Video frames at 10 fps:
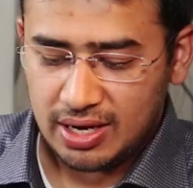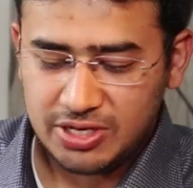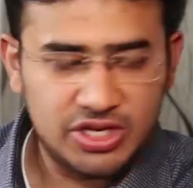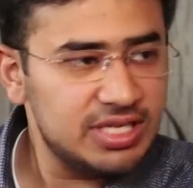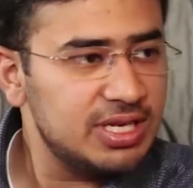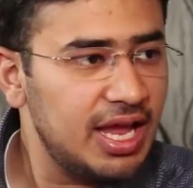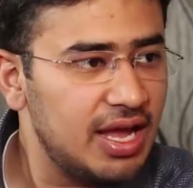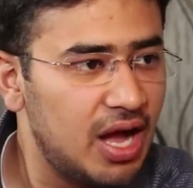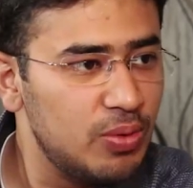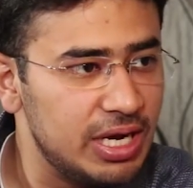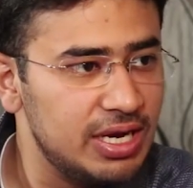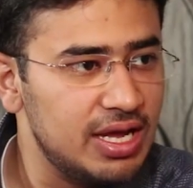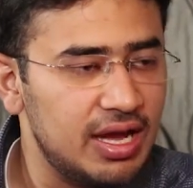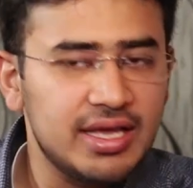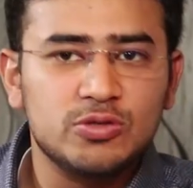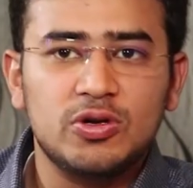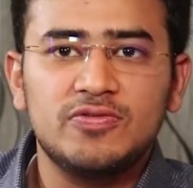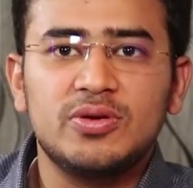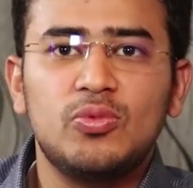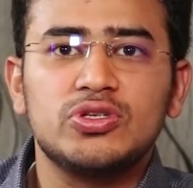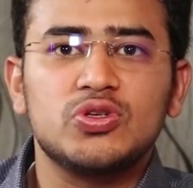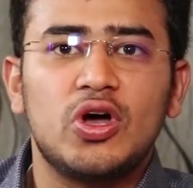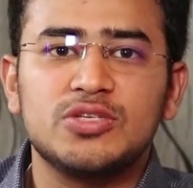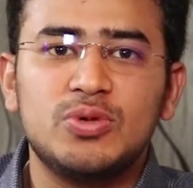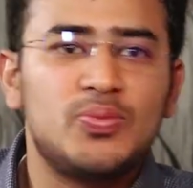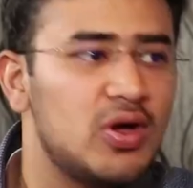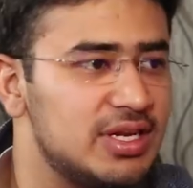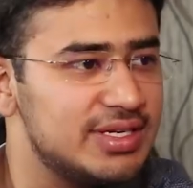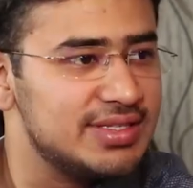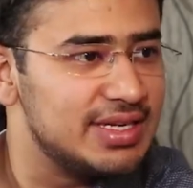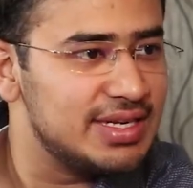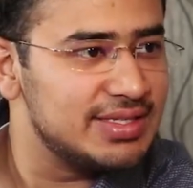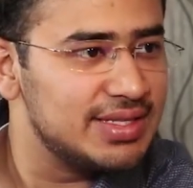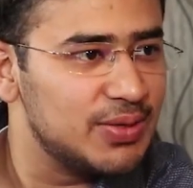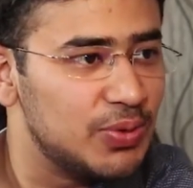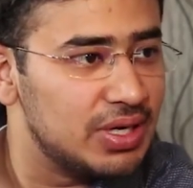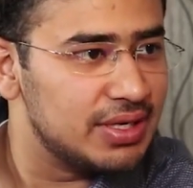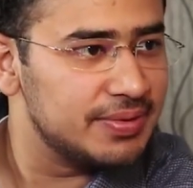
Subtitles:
Just like how India is one of the most cosmopolitan cities in the world,